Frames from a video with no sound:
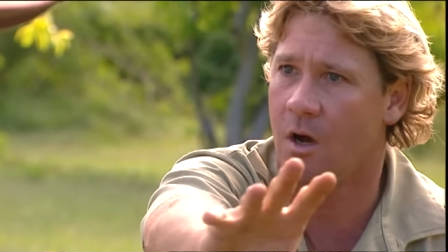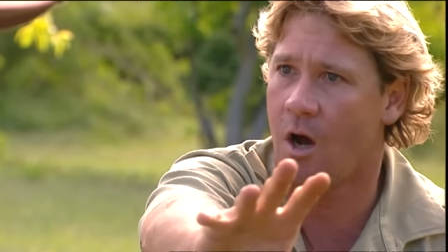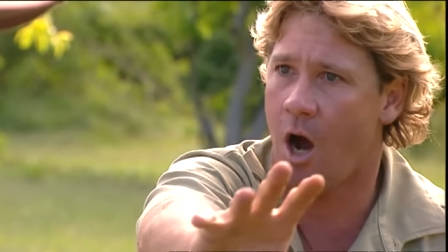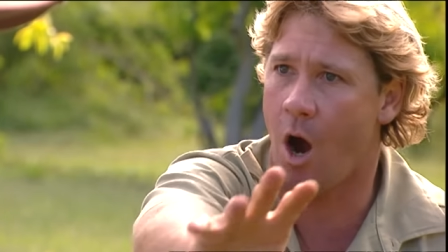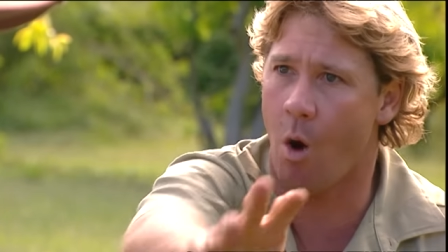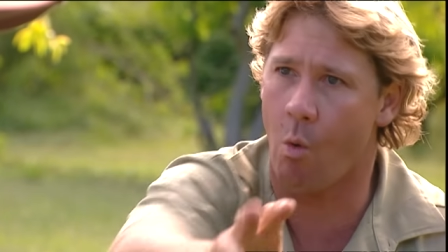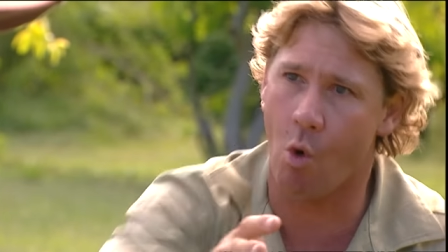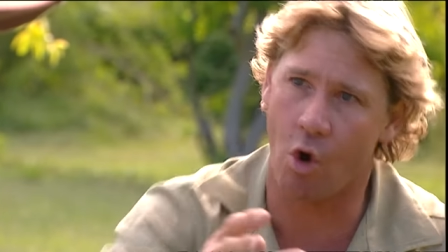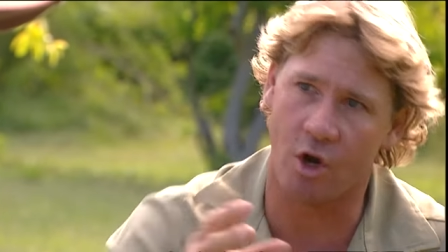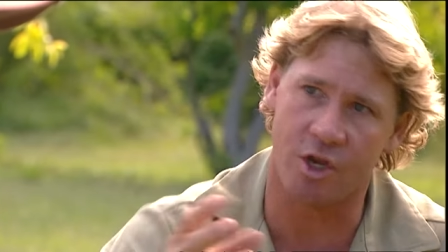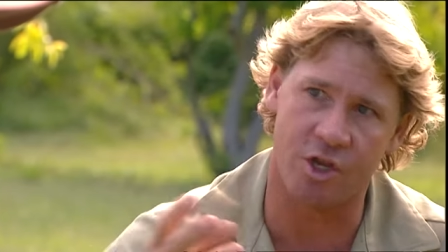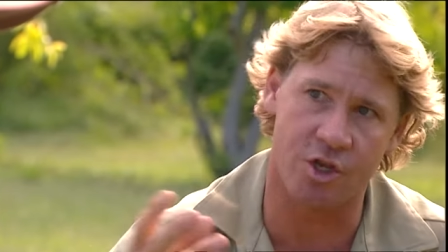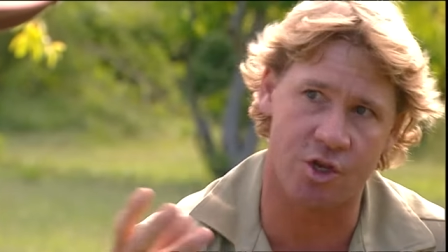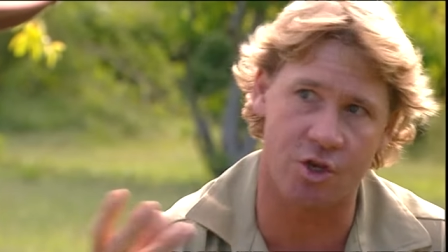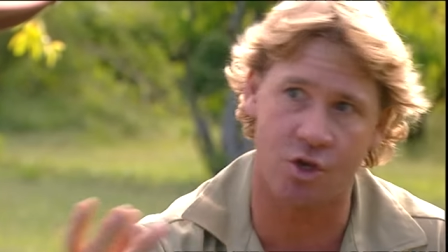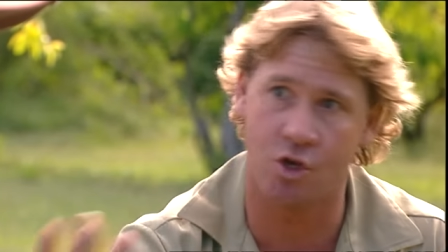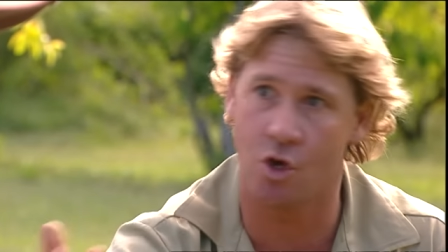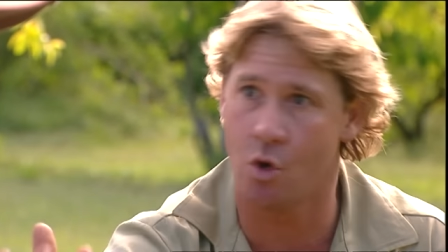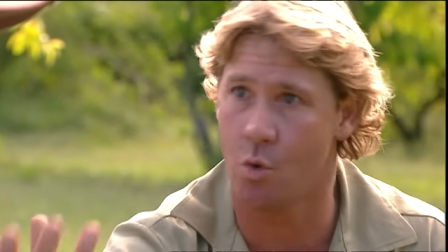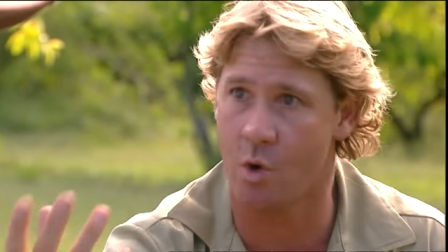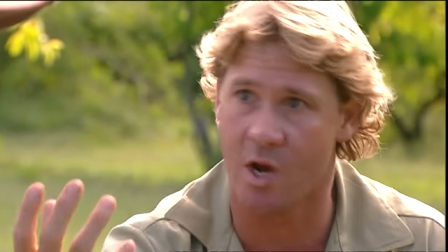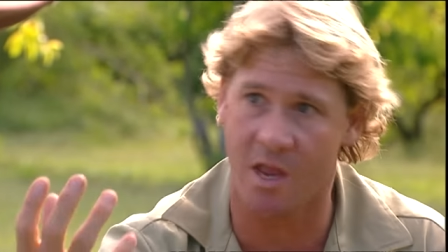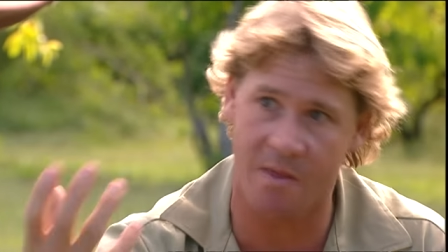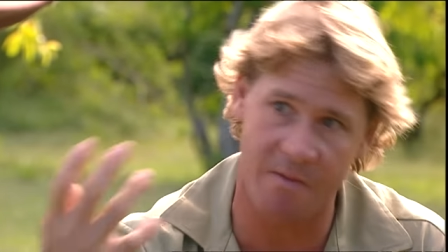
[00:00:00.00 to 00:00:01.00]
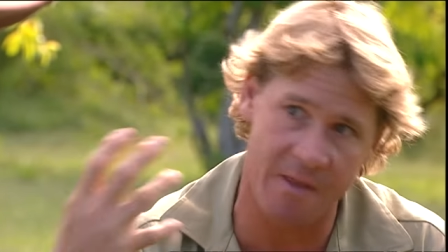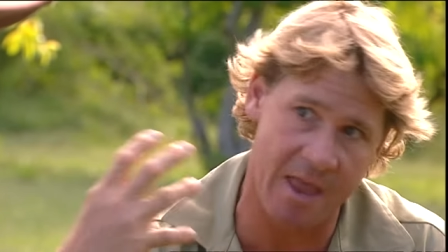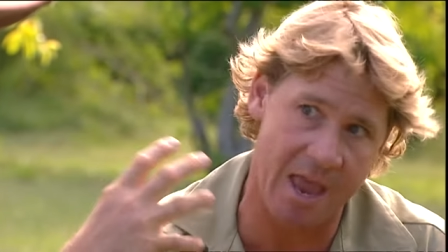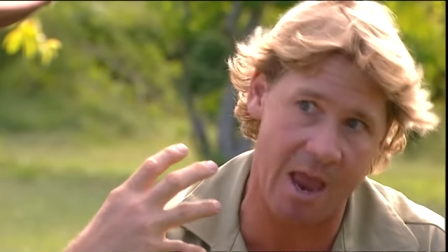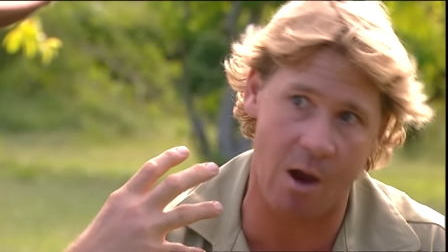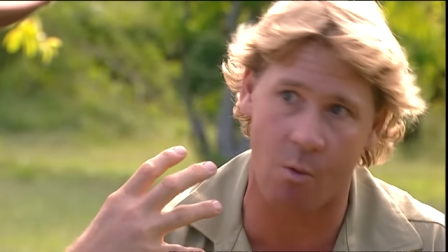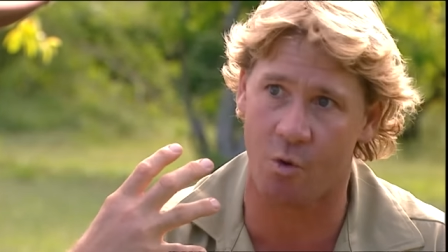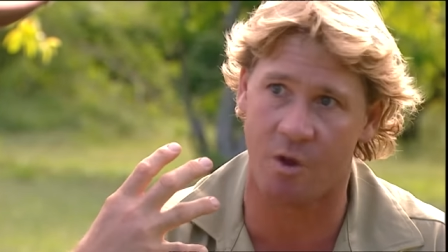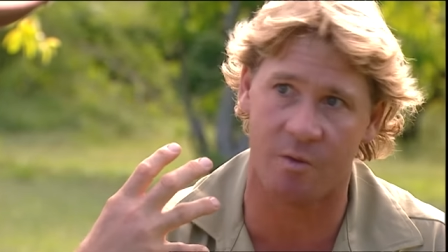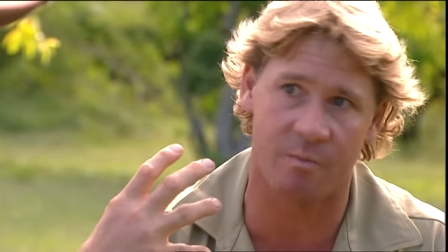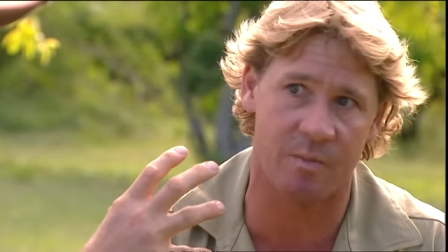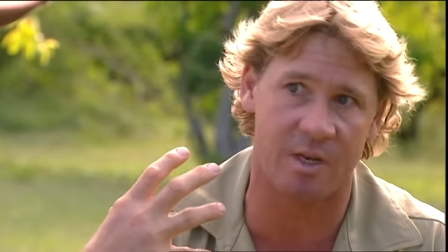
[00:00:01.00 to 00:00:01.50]
I want you in
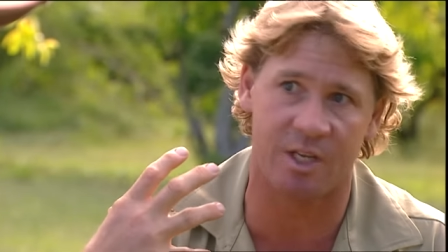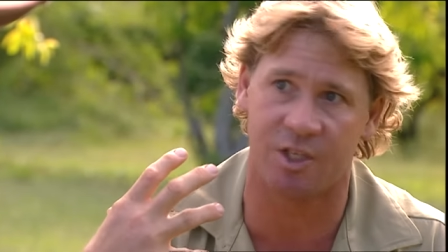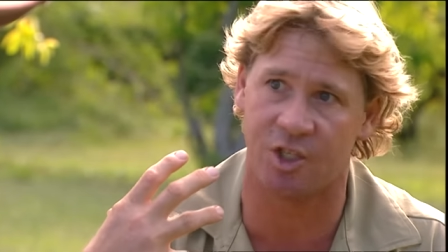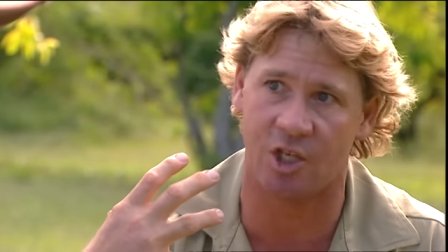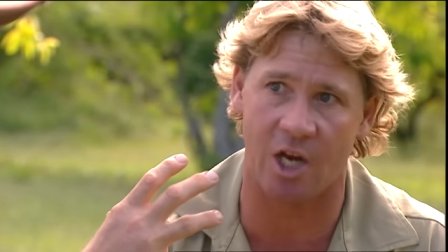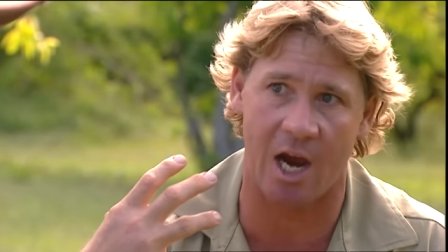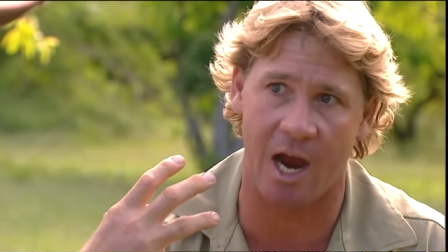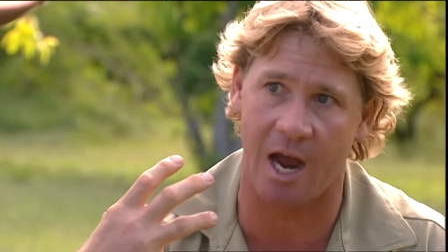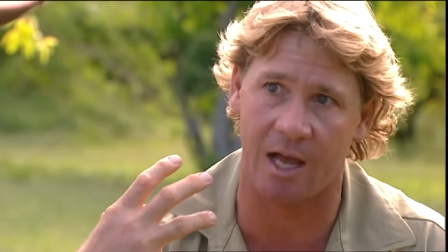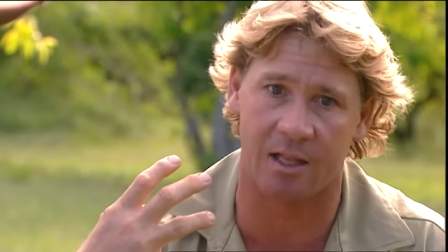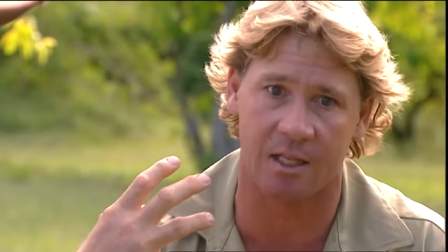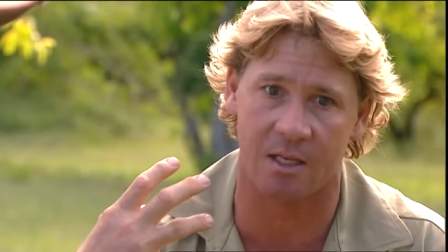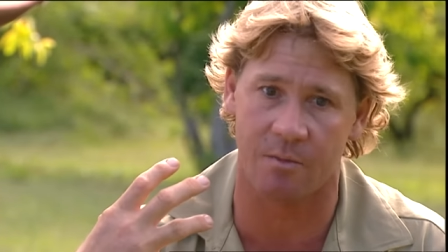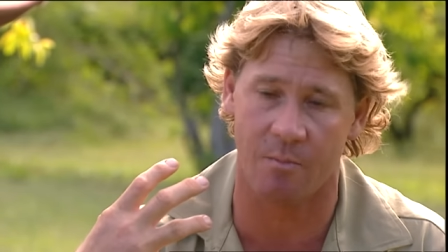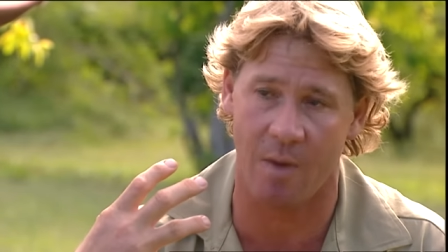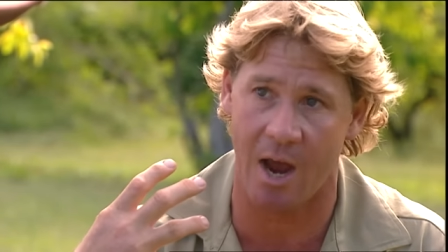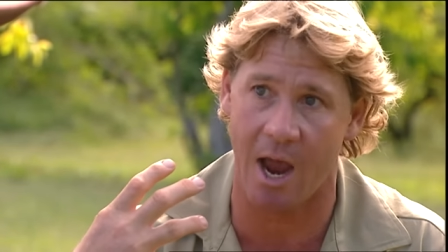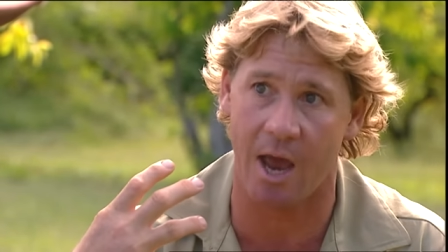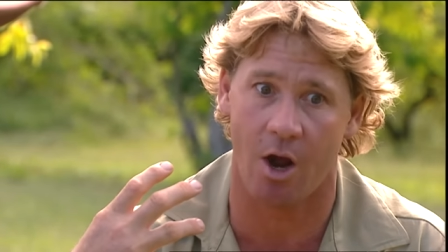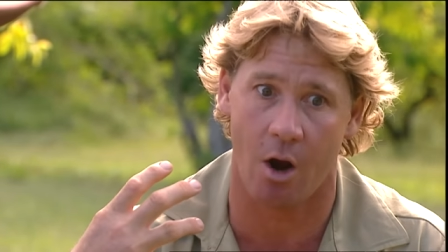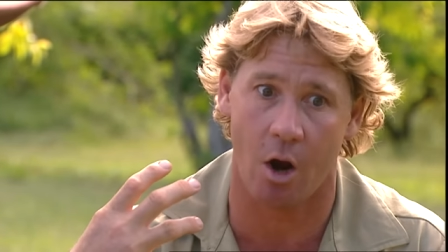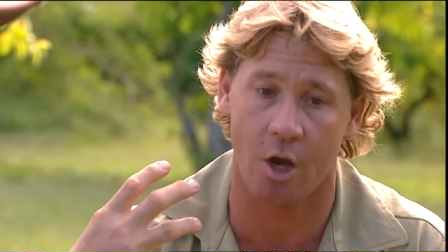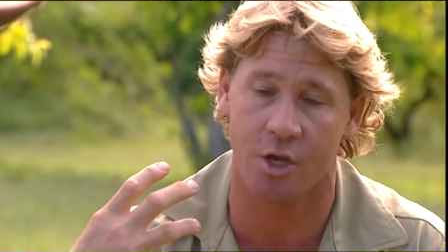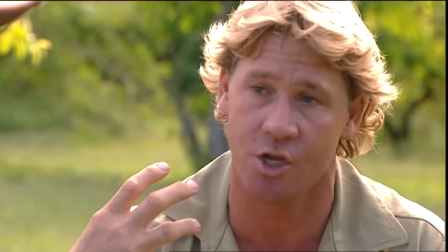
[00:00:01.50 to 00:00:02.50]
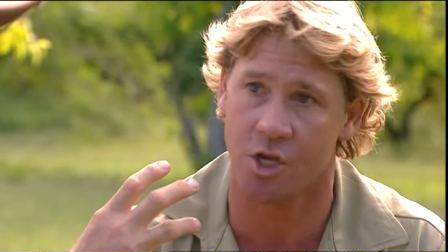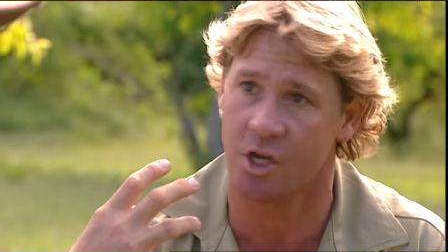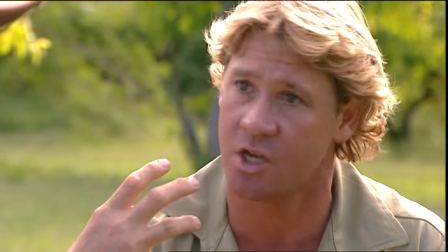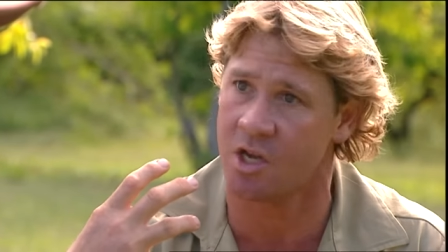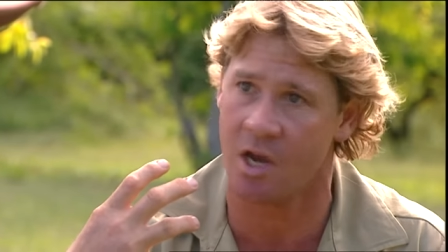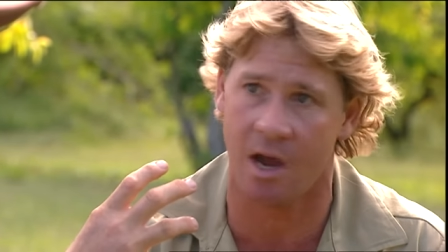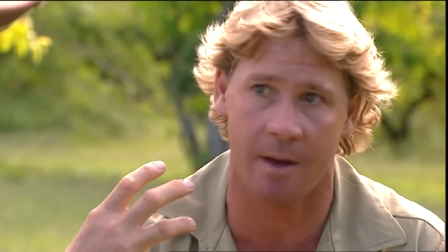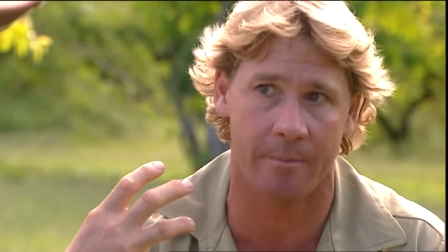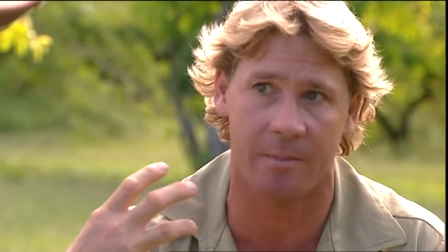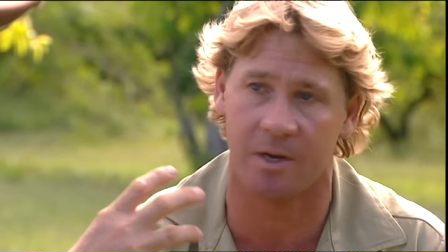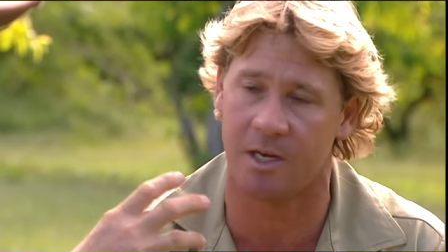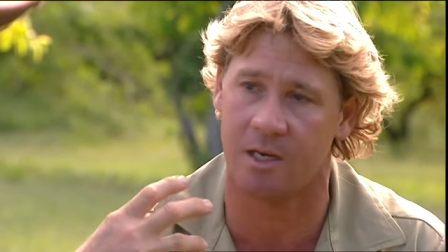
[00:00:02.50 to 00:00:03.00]
there with me, Charlie, mate. I, you're
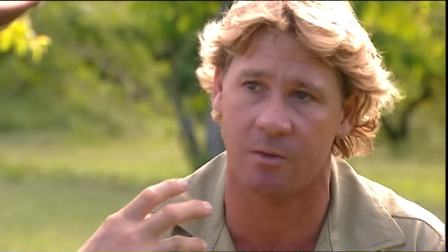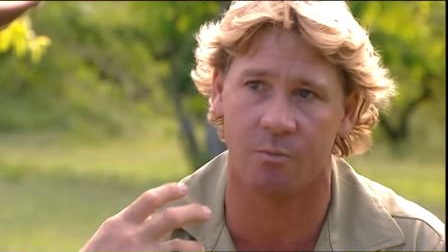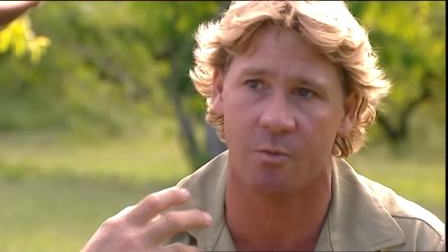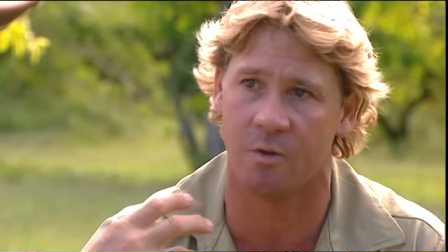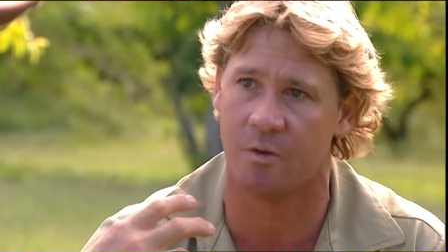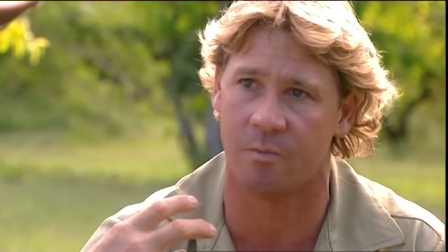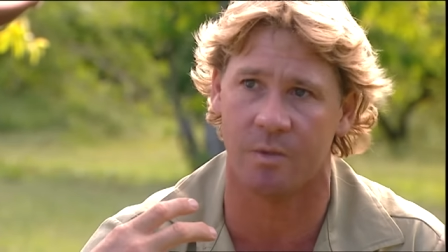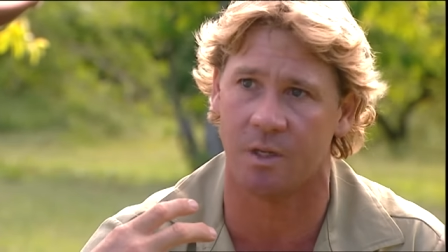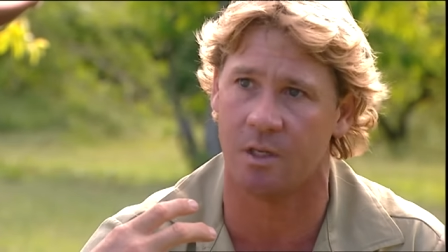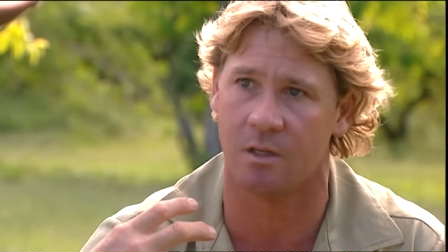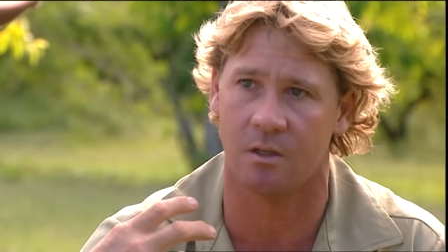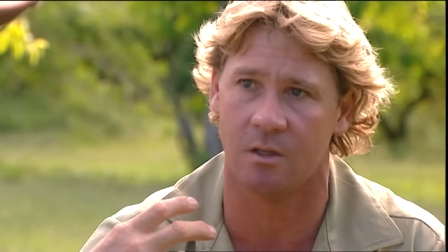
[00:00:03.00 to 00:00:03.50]
coming in with me.